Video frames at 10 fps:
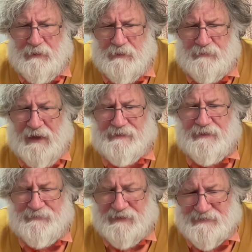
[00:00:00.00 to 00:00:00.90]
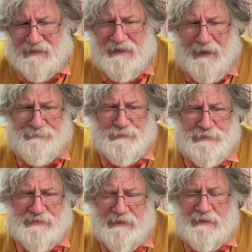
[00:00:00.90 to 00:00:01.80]
that collapse
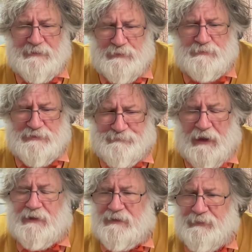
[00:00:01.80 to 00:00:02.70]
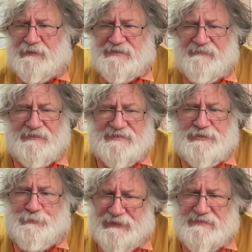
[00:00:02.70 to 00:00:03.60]
was partly because of the
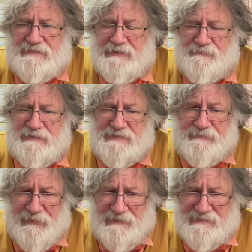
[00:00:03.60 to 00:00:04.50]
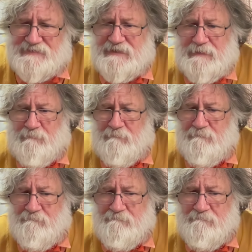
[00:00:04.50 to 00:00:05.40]
stupidity of his defence team
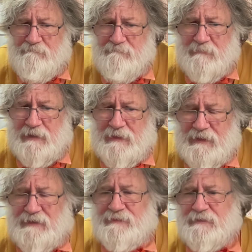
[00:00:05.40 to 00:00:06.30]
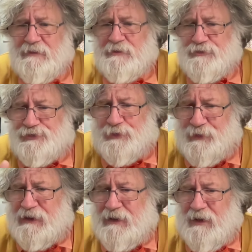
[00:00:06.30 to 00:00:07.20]
in
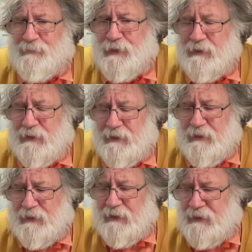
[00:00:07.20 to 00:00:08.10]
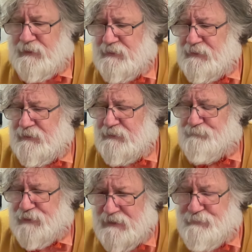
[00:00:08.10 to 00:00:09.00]
drawing up a
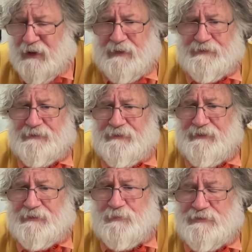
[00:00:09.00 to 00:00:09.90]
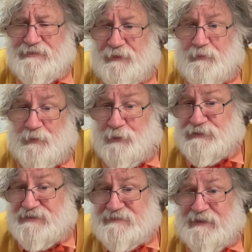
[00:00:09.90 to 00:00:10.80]
plea bargain that was not
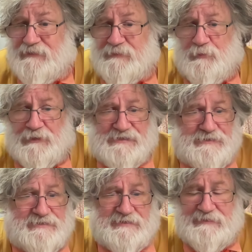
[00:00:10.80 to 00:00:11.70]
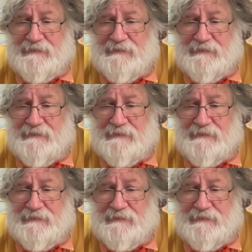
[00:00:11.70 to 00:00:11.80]
watertight, that wasn't